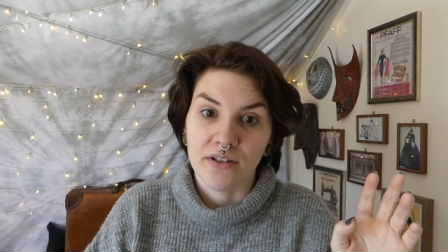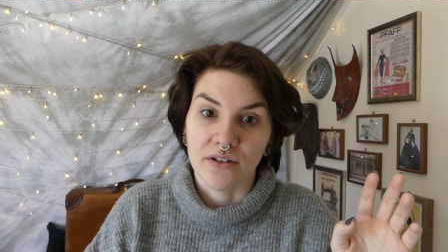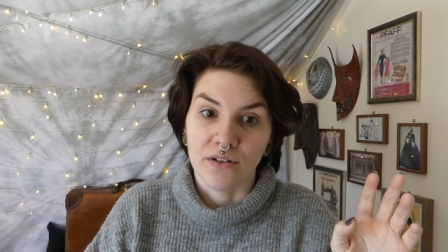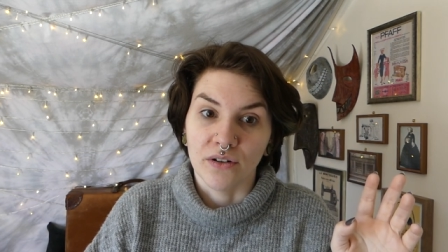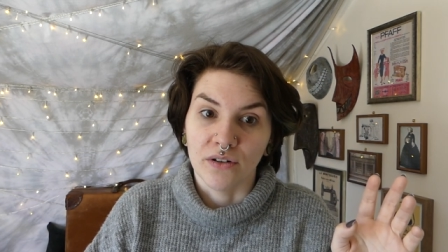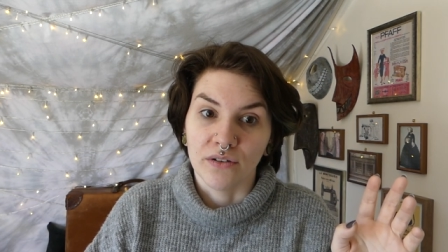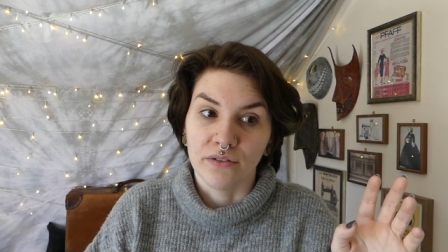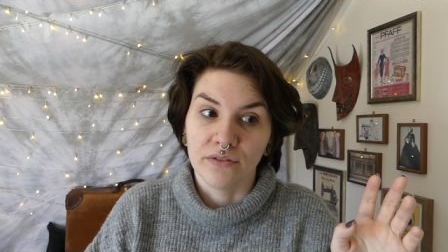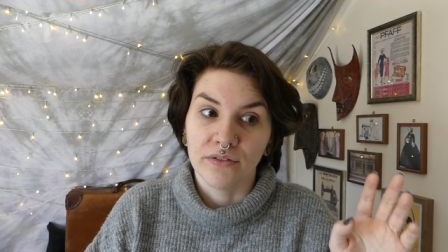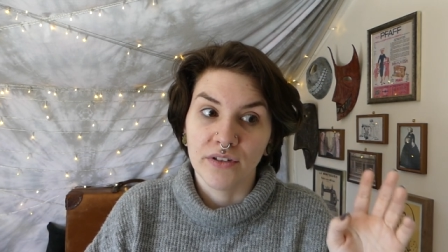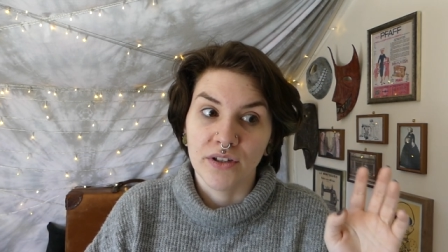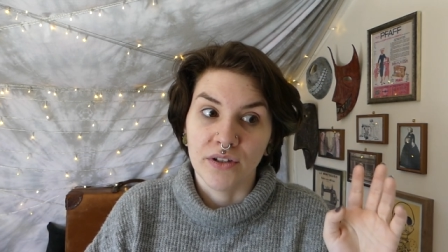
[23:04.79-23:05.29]

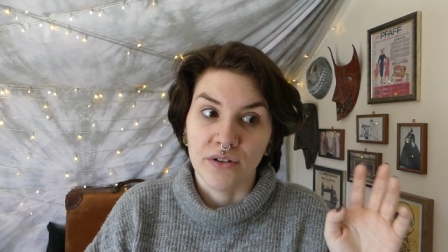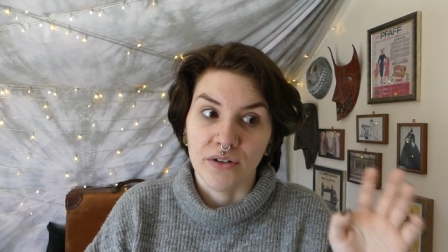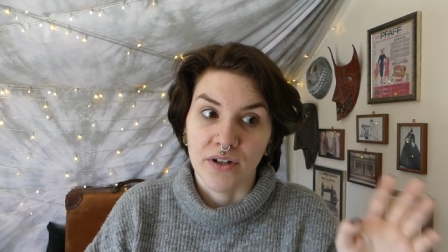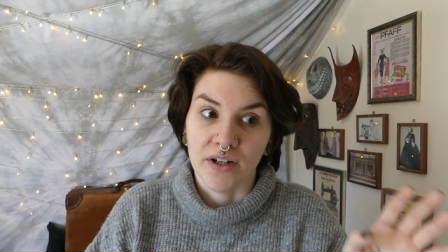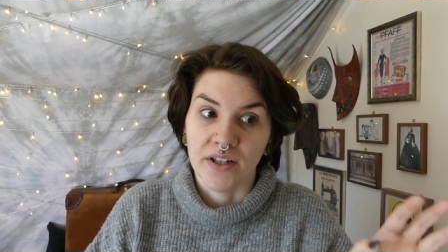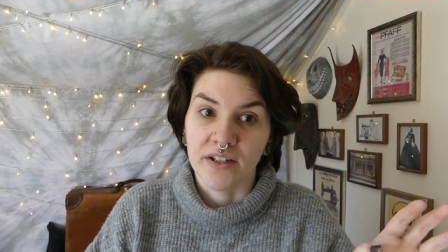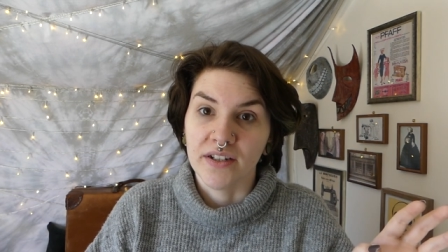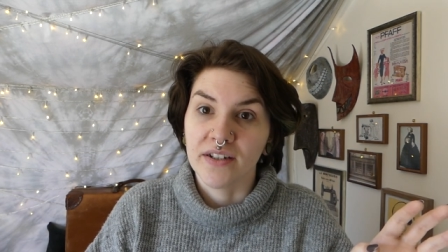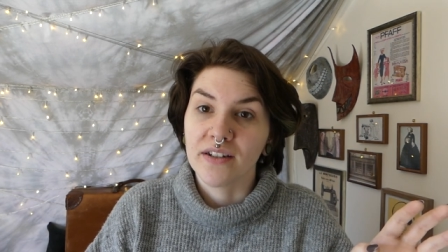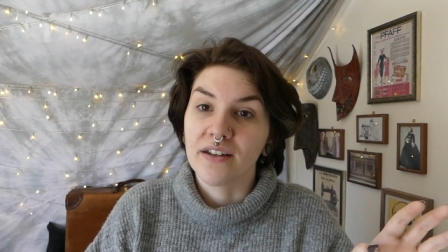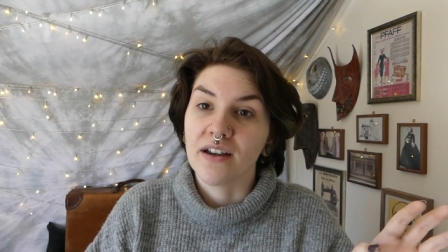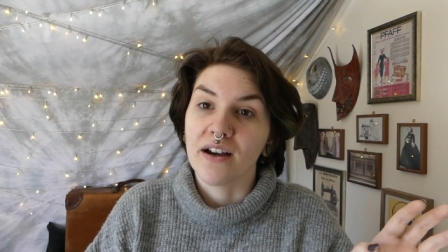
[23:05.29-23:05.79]
of your
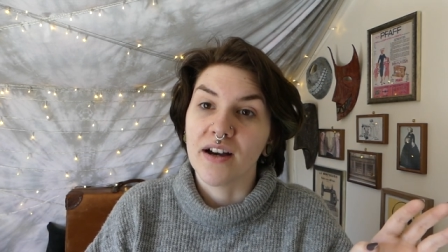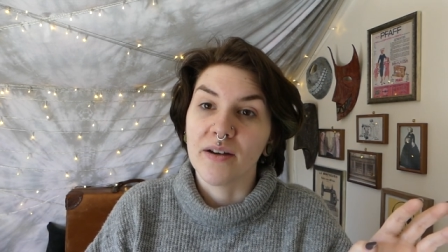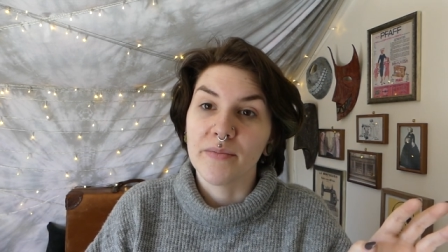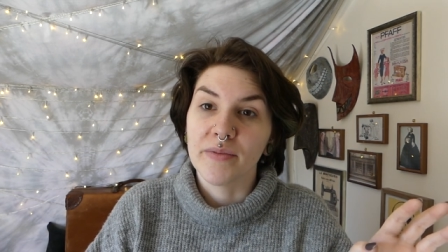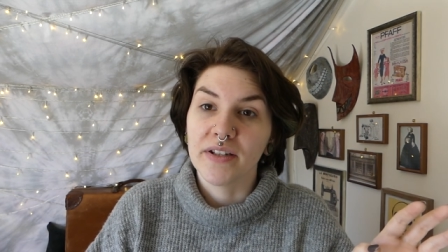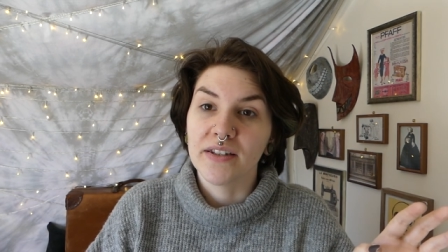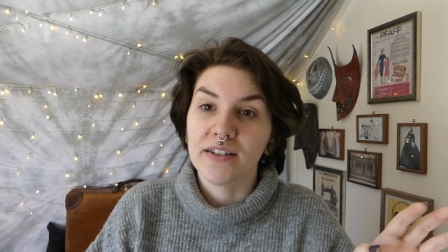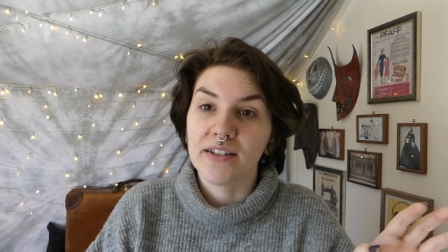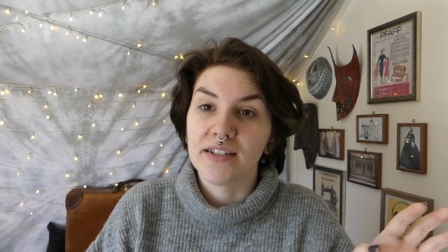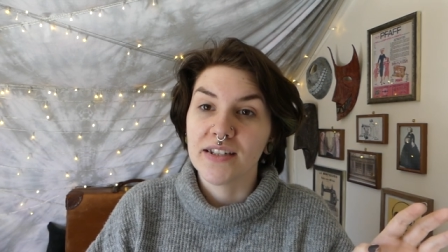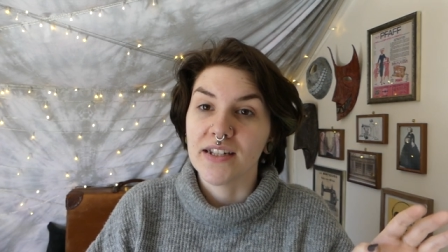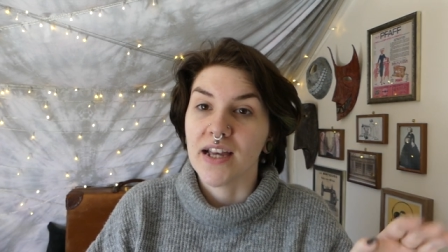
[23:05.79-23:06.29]

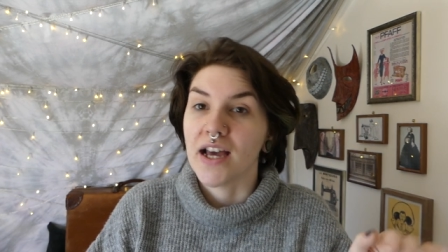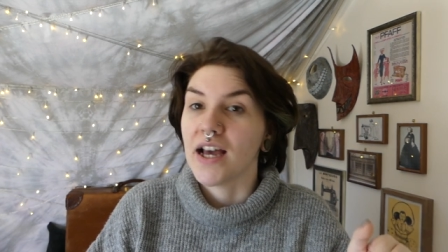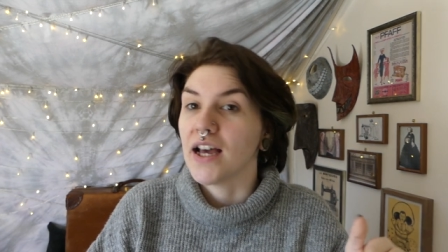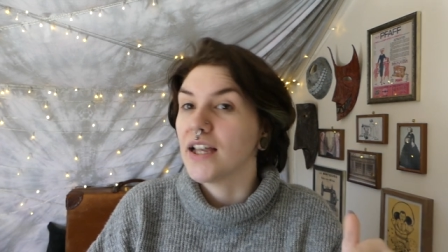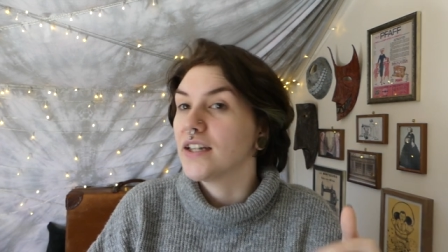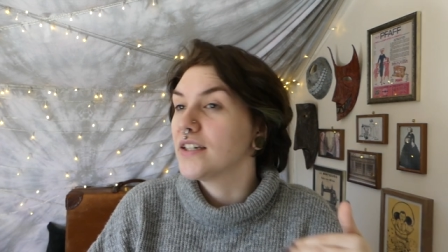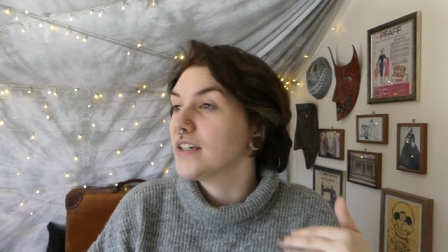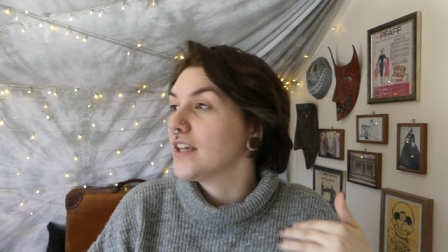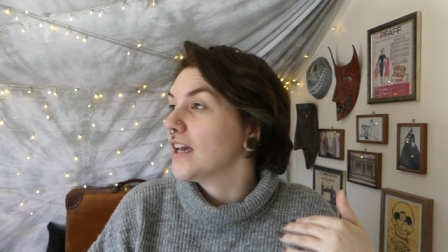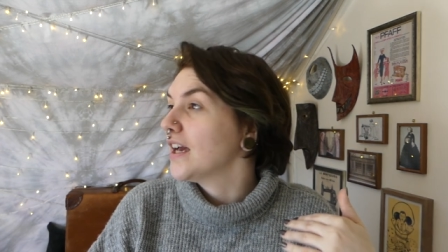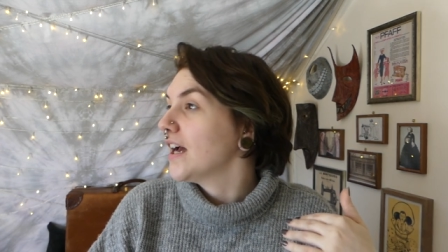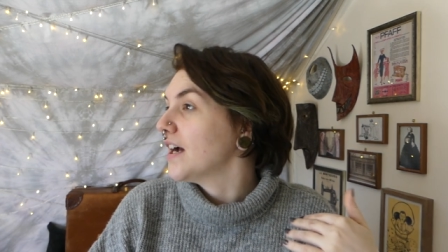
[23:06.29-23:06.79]
undergarments
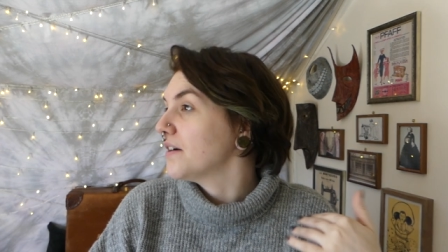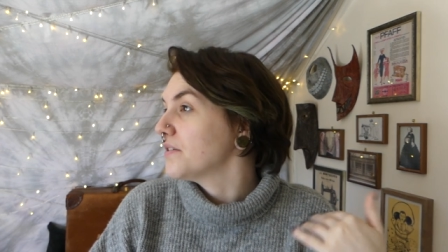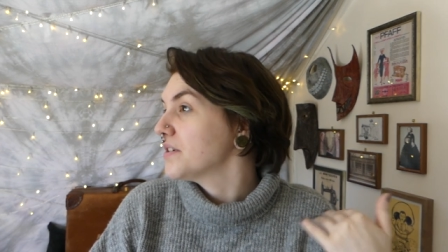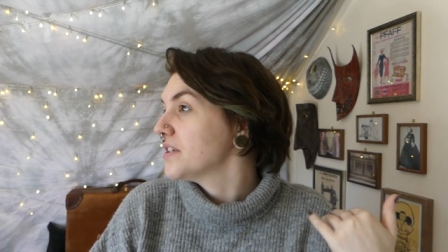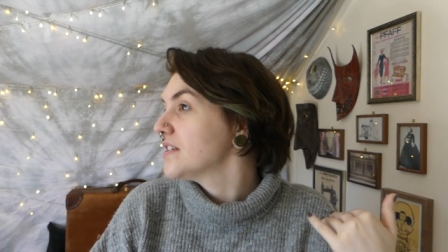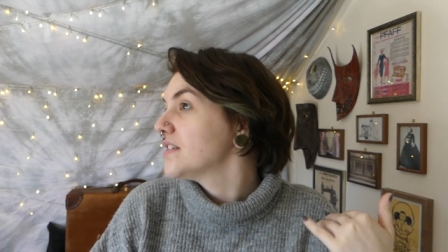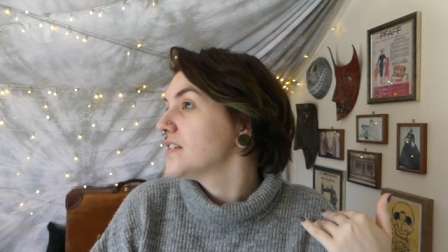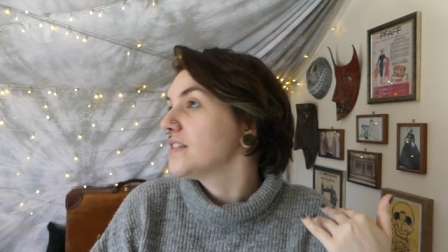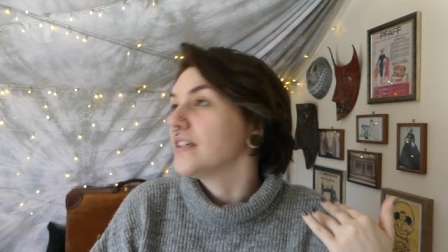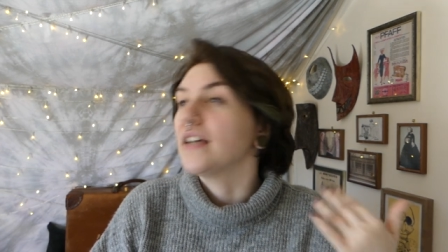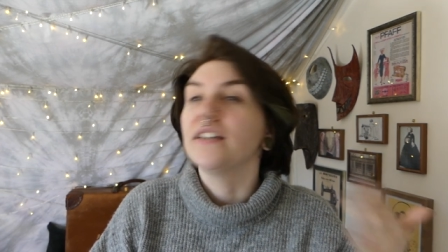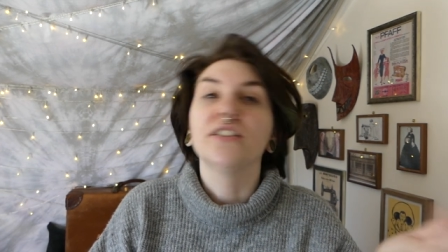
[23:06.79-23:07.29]
and how
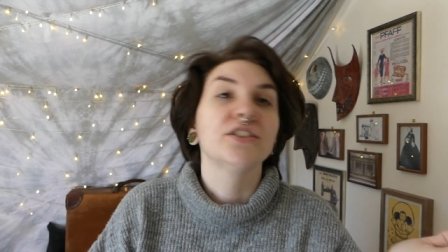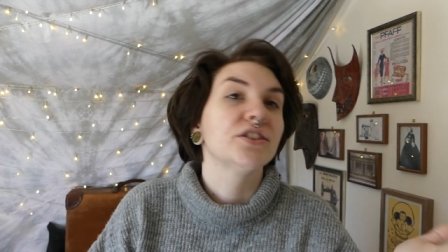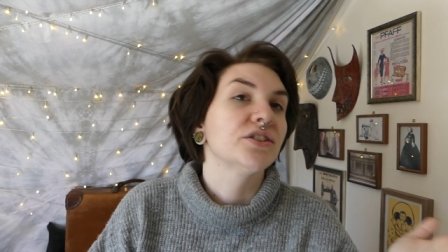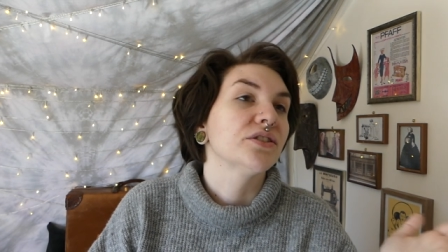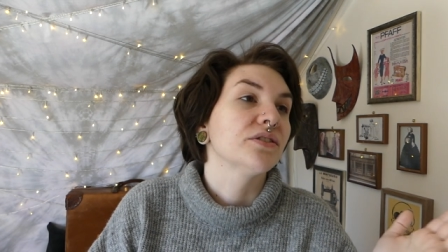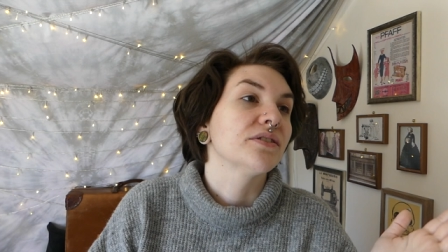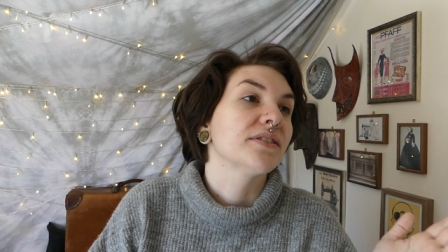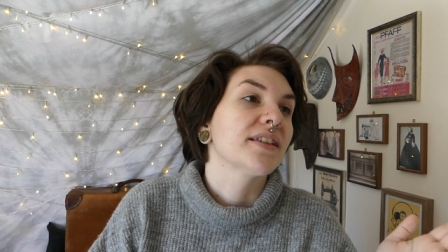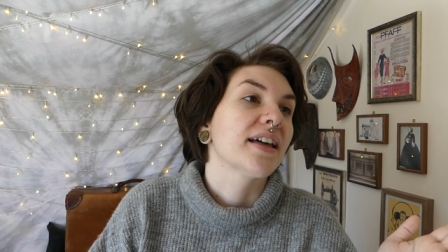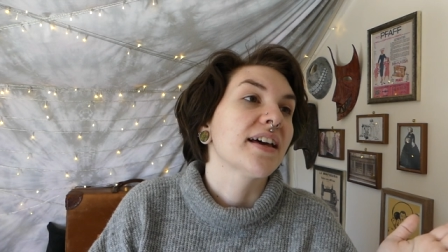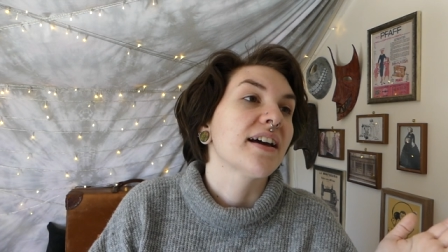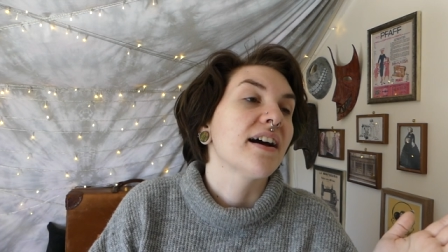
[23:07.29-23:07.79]

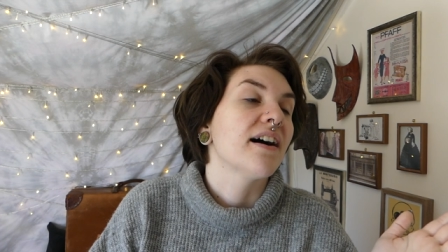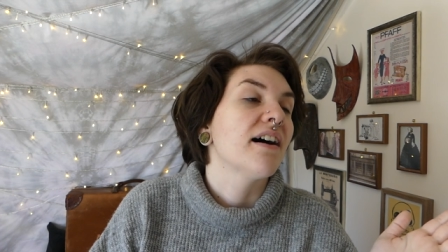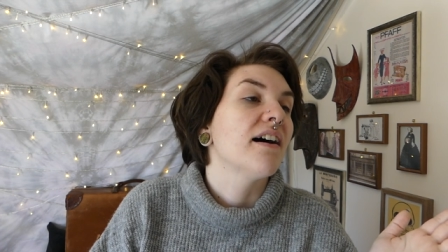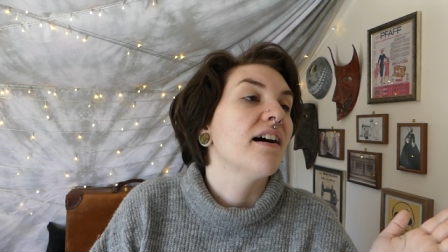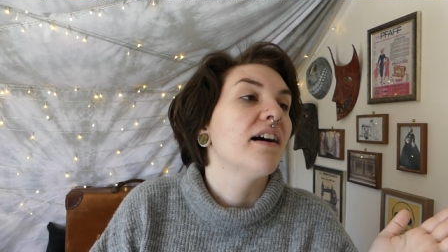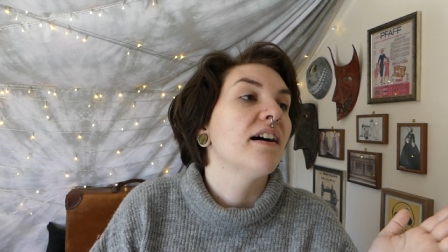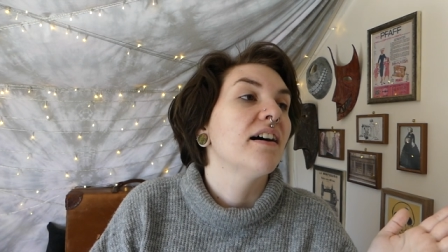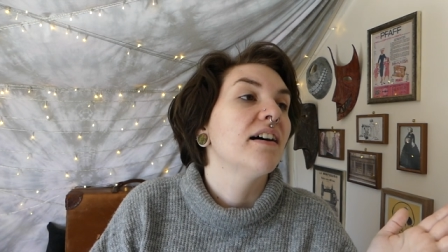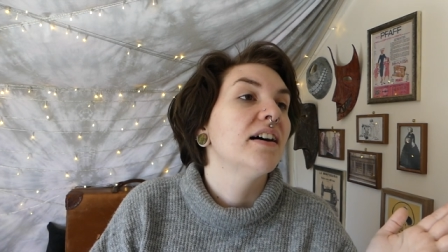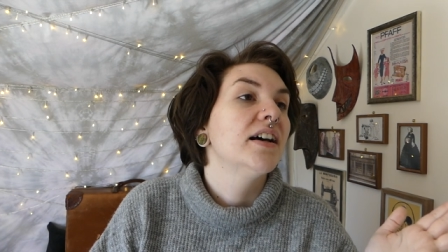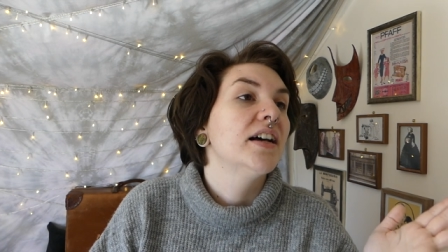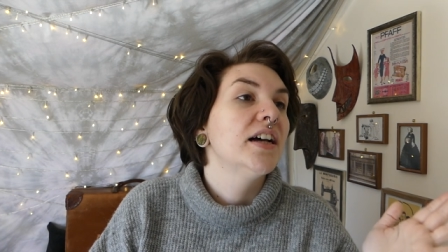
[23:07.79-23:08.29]
essential they
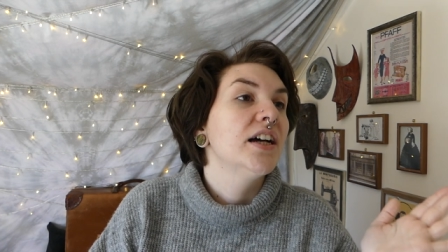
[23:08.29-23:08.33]
are